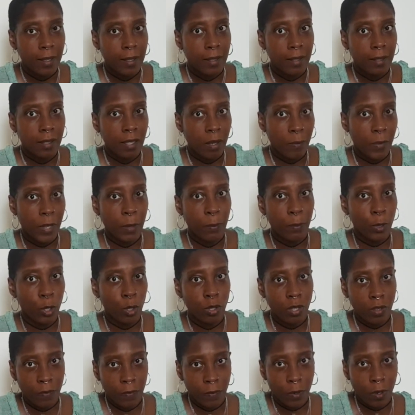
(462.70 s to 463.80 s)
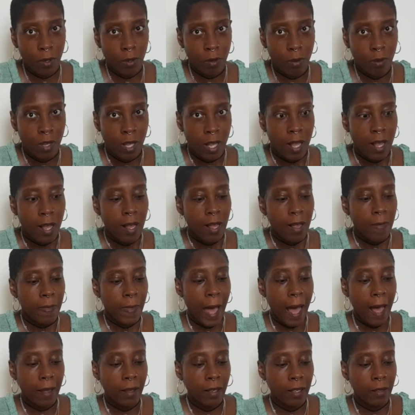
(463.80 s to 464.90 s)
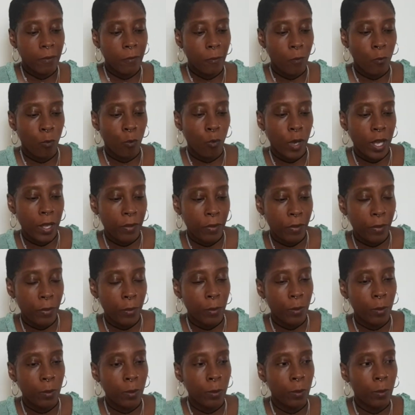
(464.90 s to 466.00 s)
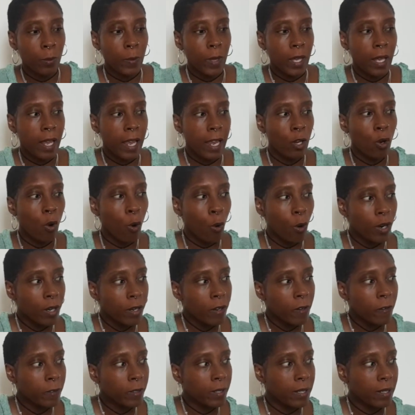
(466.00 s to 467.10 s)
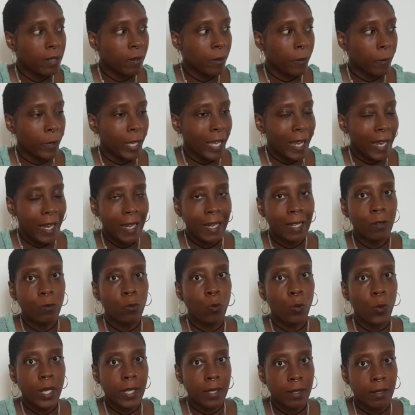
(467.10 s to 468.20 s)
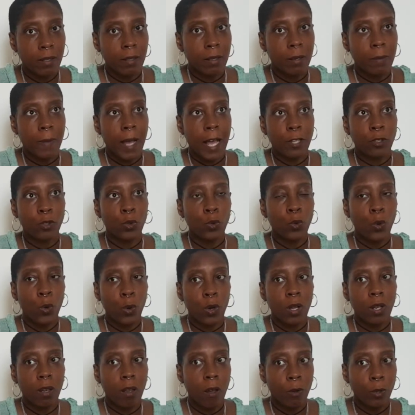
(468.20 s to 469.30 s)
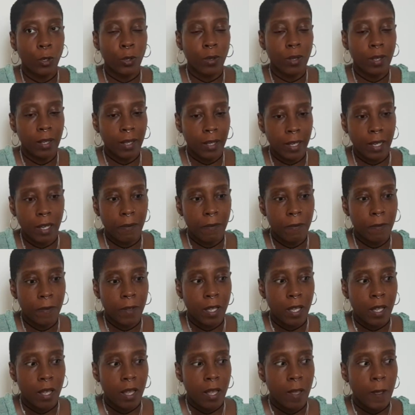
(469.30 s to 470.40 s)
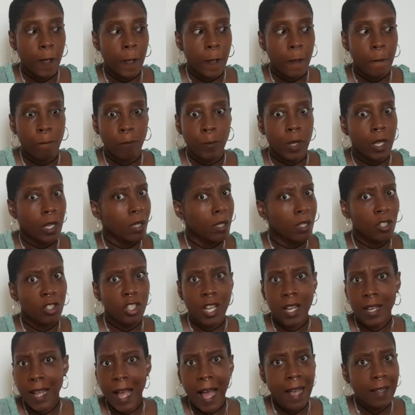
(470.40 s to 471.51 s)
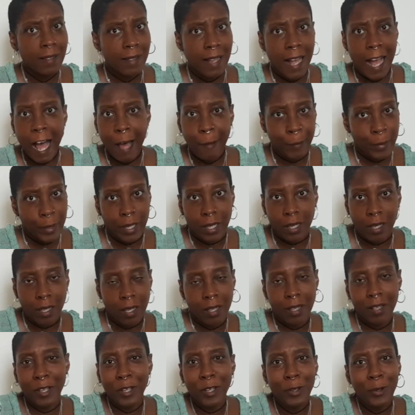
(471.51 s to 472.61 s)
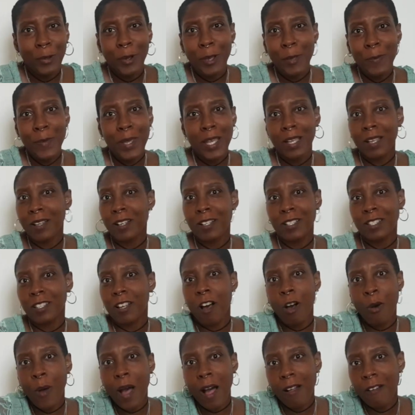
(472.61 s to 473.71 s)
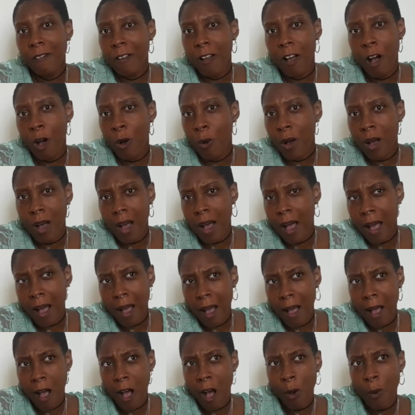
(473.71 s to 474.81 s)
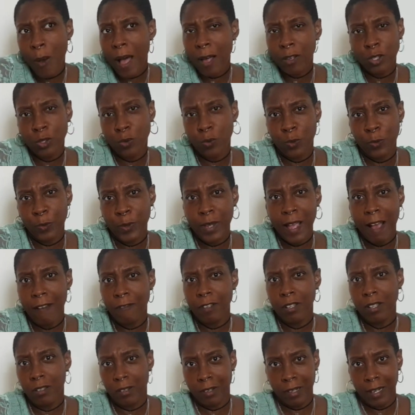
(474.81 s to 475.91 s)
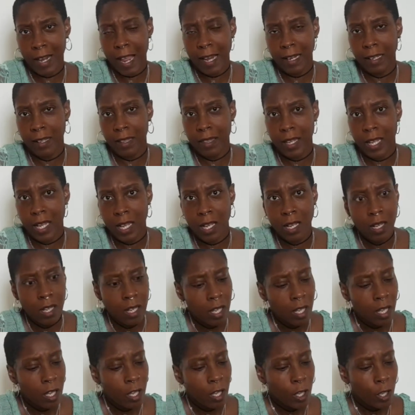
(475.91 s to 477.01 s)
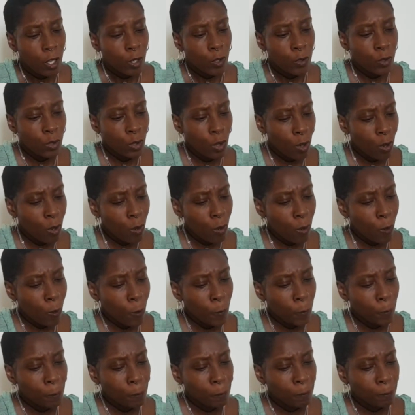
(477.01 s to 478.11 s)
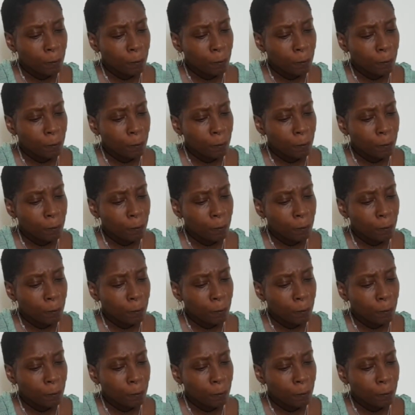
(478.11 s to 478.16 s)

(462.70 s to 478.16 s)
something beautiful. That with, in order to gain wisdom as you go along your life, shit has to happen. You know what I mean? Because how, how, how else would we ever learn anything? So,